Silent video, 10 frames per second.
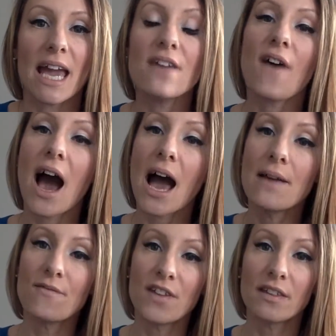if
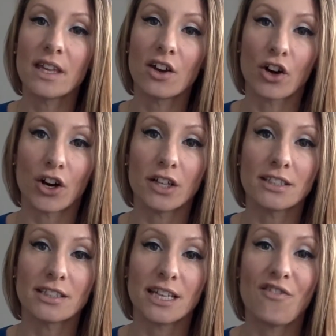I'm feeling
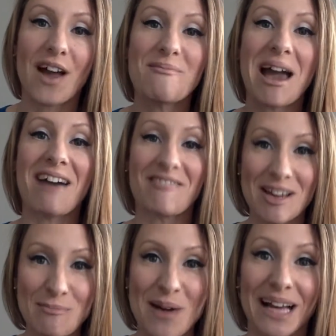hurt, if I'm
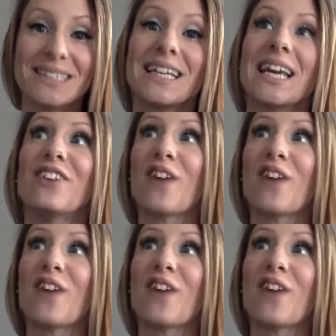having a bad day,